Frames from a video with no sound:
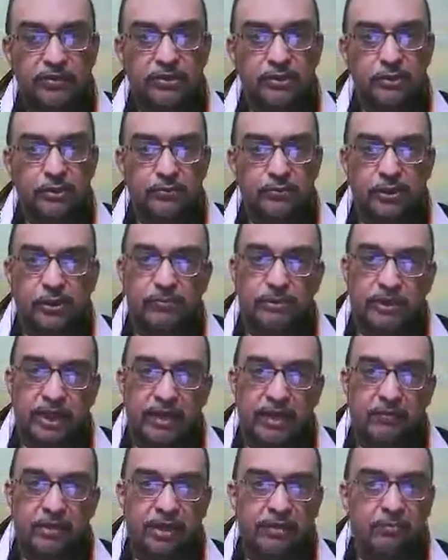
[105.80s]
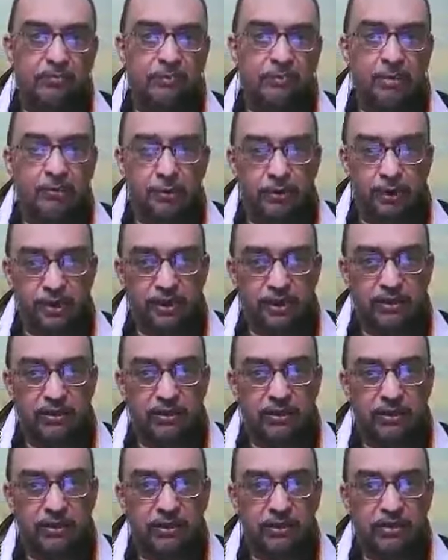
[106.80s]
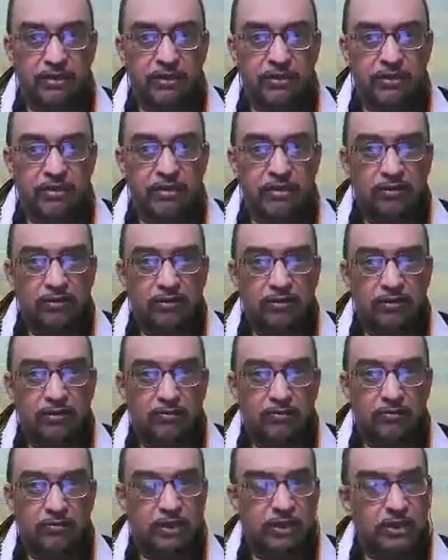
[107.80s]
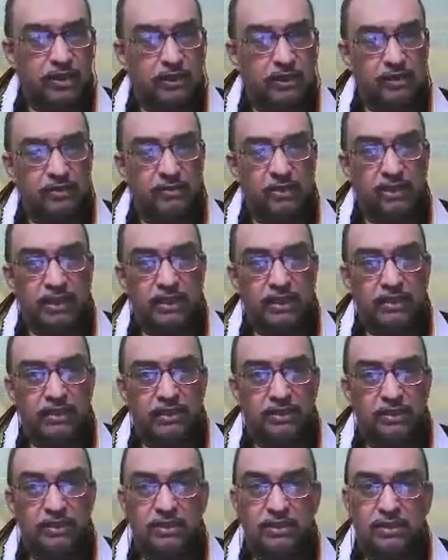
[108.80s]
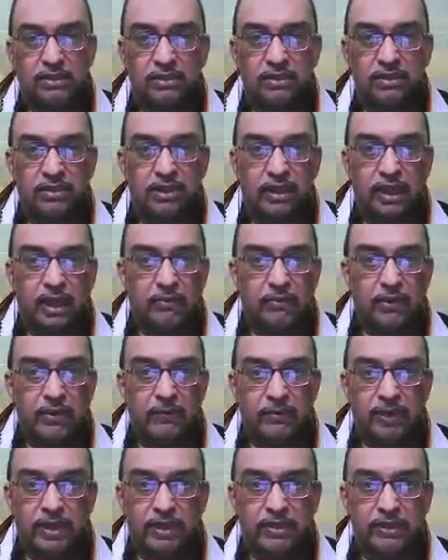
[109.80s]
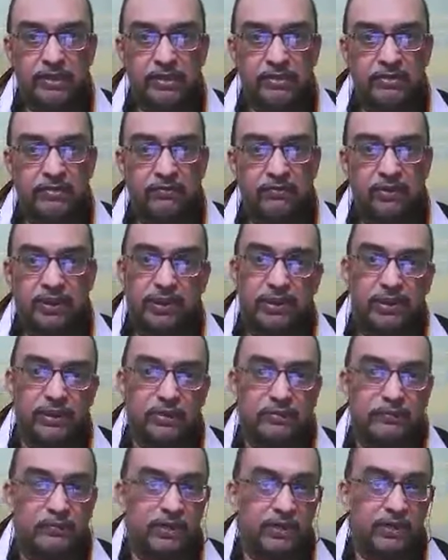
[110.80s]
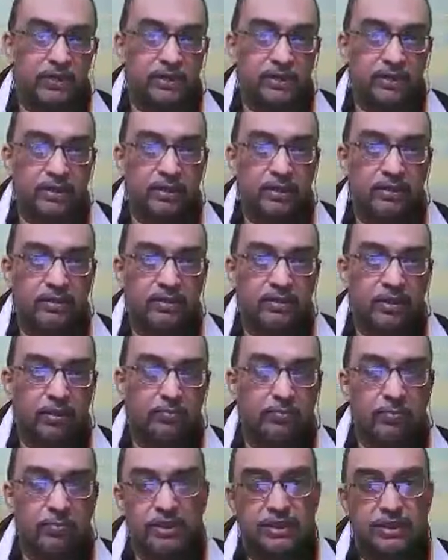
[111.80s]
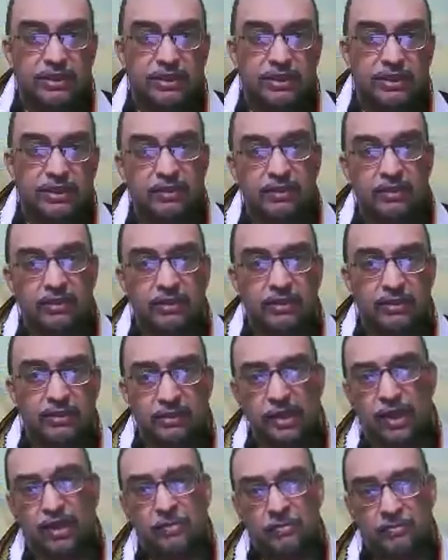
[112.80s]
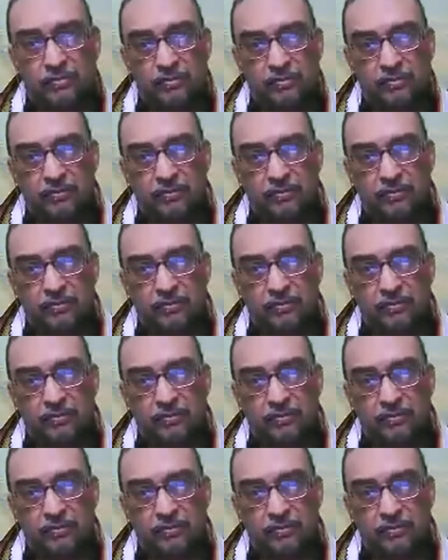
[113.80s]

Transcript: So from time immemorial, various civilizations have devised various ways of measuring time.